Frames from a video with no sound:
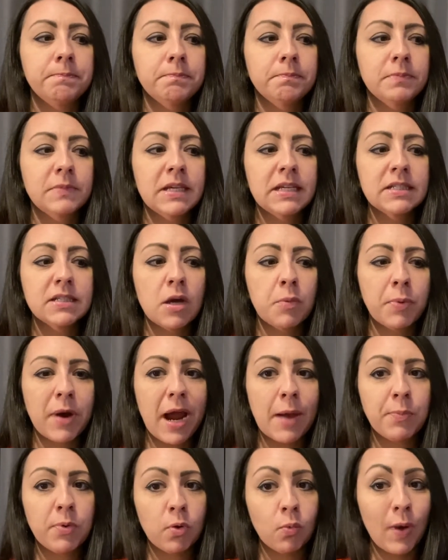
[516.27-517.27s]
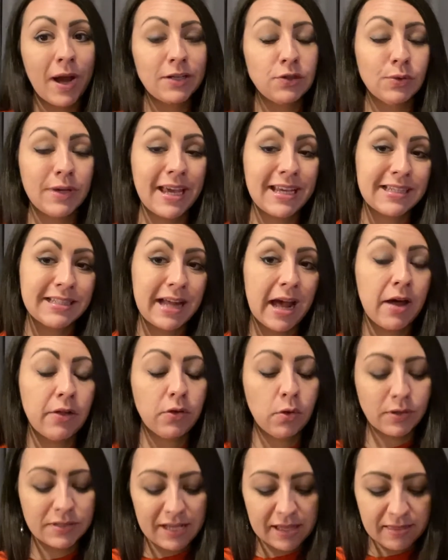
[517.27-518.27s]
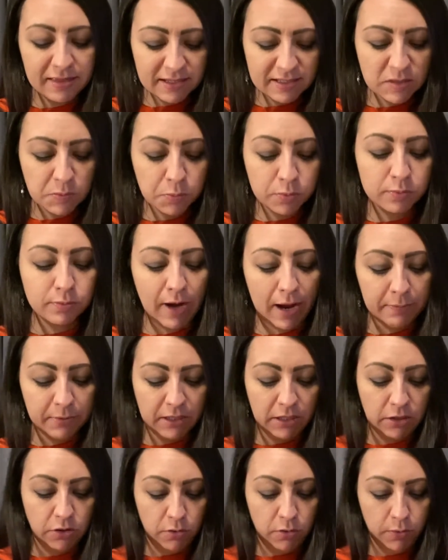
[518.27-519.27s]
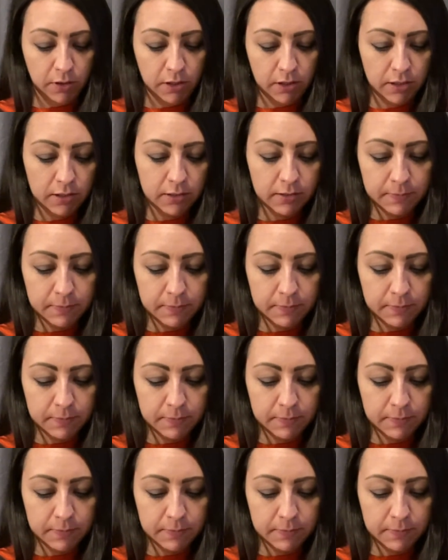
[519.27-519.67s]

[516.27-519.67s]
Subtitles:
This I'll probably put Y2K style though, because I think it's probably newer.